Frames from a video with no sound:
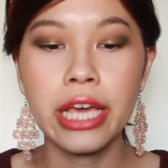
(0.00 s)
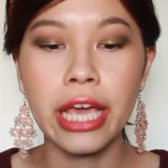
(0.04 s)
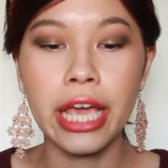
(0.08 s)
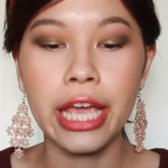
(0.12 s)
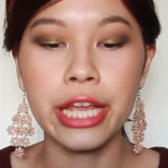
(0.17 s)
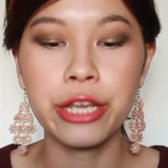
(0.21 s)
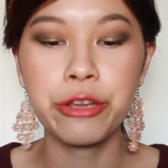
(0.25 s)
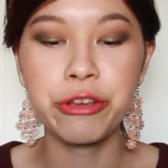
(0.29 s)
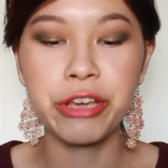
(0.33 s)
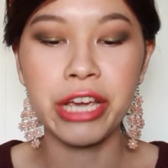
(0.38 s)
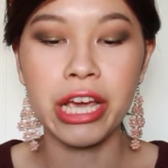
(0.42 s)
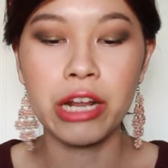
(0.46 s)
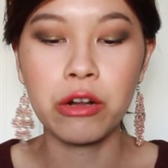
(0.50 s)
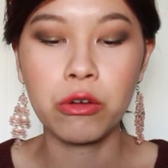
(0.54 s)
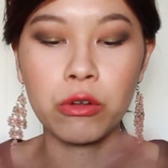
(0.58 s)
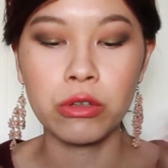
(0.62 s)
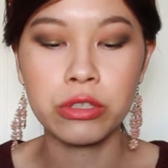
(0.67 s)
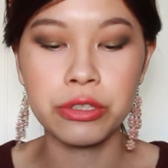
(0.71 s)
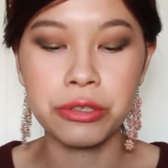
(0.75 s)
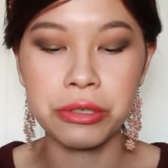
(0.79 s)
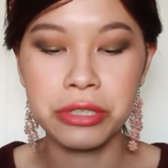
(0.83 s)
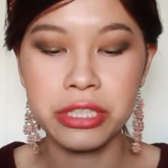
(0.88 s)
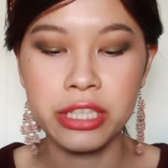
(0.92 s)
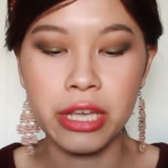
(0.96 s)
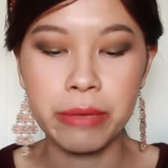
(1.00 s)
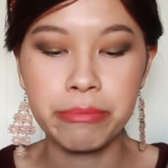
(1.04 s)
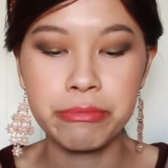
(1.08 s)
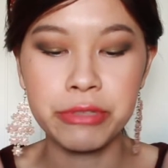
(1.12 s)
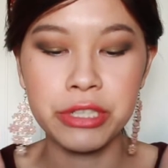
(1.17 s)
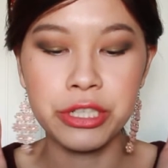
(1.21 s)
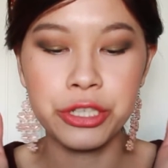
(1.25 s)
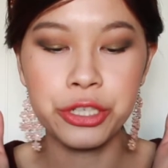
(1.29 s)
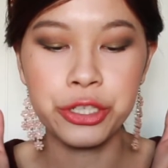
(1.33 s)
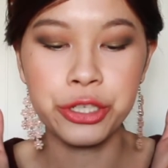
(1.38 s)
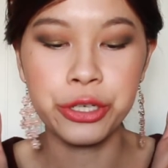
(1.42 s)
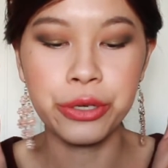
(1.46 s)
and you can also
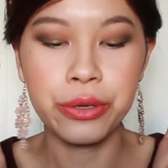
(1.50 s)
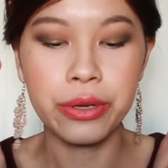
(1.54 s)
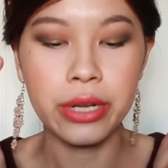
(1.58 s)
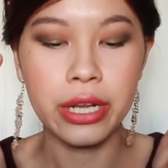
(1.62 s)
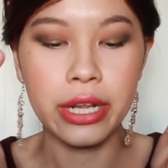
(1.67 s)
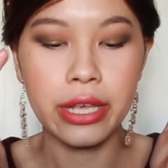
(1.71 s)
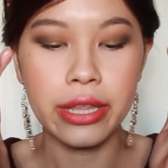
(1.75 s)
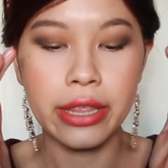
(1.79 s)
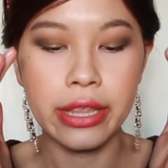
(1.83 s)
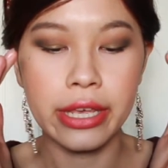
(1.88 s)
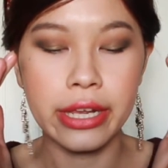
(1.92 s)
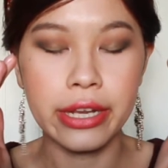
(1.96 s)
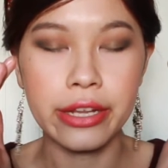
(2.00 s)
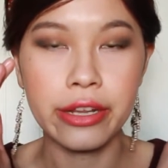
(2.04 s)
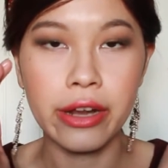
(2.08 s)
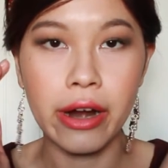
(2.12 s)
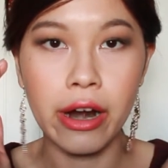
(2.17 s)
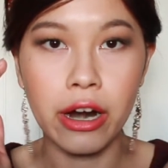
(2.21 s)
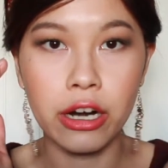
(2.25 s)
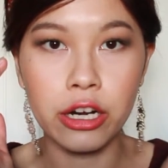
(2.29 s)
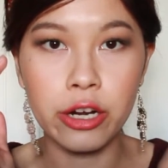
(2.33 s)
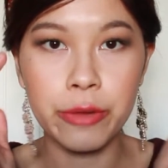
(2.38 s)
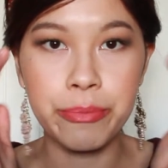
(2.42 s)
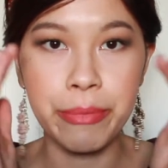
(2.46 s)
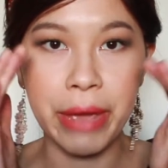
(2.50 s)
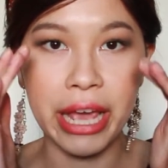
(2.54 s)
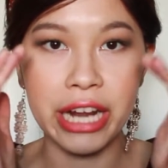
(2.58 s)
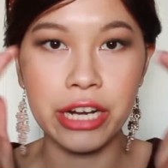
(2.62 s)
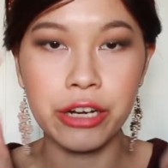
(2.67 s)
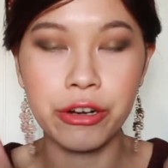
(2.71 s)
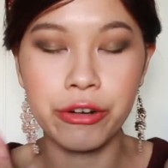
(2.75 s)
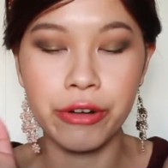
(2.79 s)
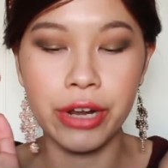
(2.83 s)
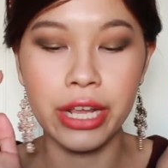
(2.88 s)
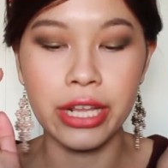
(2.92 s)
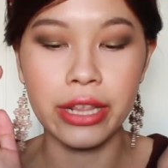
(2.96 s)
substitute the dark
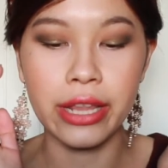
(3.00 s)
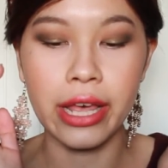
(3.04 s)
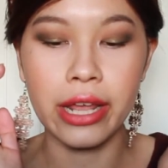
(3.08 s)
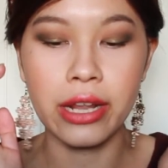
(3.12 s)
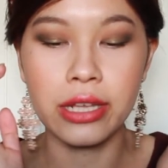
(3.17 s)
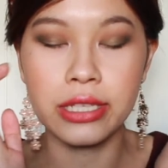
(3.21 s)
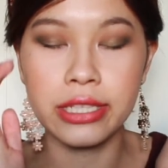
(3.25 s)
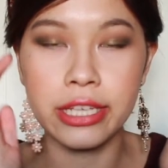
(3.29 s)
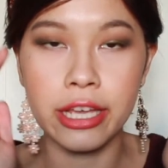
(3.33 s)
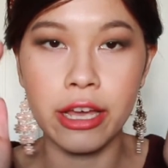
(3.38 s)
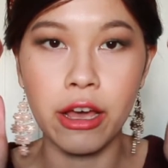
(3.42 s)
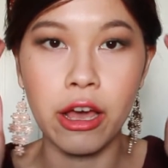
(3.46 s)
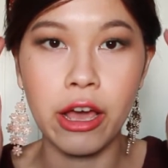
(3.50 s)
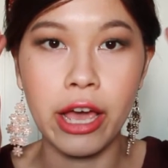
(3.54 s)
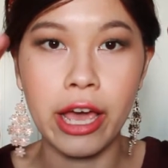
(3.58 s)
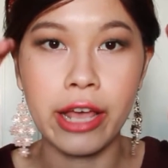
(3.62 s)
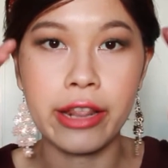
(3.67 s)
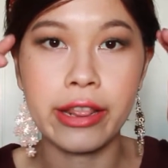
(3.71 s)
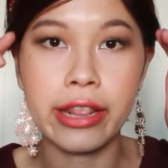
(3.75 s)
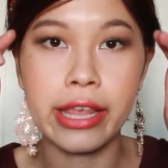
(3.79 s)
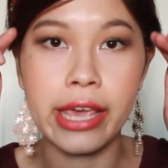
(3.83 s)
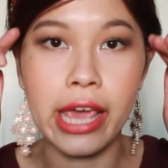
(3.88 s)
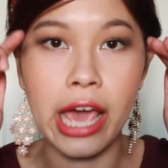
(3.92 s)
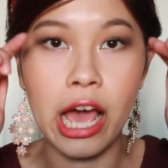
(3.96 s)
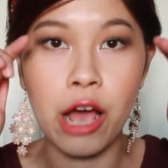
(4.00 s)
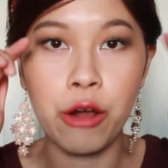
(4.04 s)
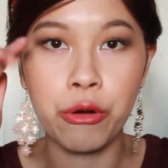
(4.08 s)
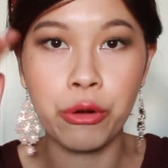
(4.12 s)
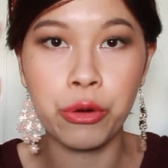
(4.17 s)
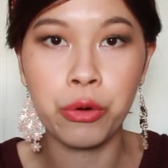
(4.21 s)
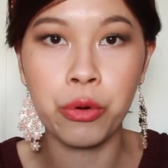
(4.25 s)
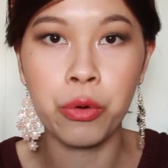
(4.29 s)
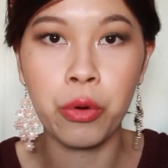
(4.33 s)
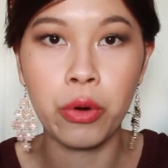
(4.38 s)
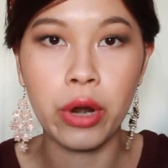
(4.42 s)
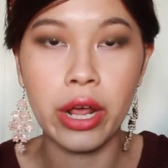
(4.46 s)
matte green that is in the outer
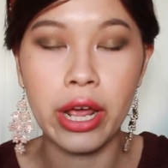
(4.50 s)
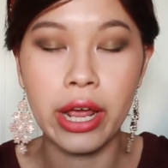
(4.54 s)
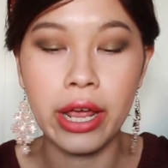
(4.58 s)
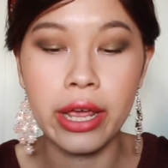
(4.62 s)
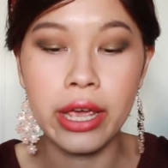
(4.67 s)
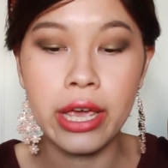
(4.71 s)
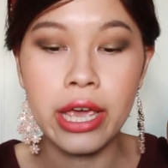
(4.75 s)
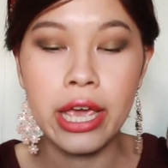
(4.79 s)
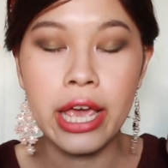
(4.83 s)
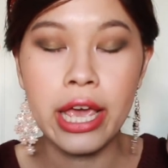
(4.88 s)
corner